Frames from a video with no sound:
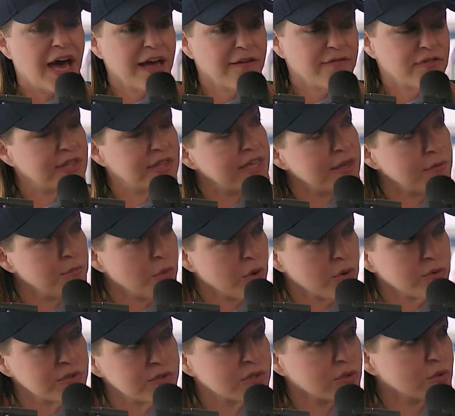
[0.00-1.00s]
I have the
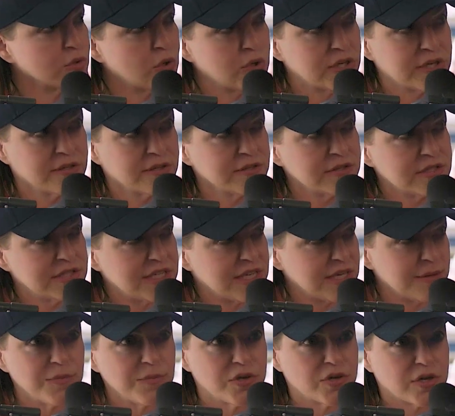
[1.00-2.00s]
most loyal
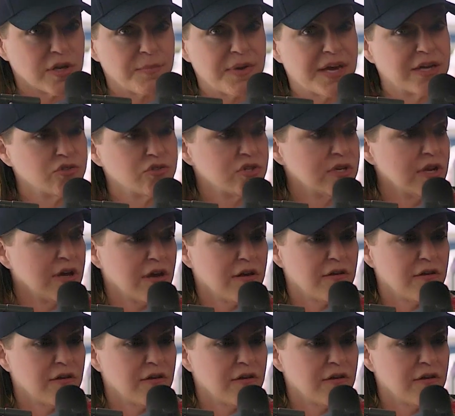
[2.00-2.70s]
team you can imagine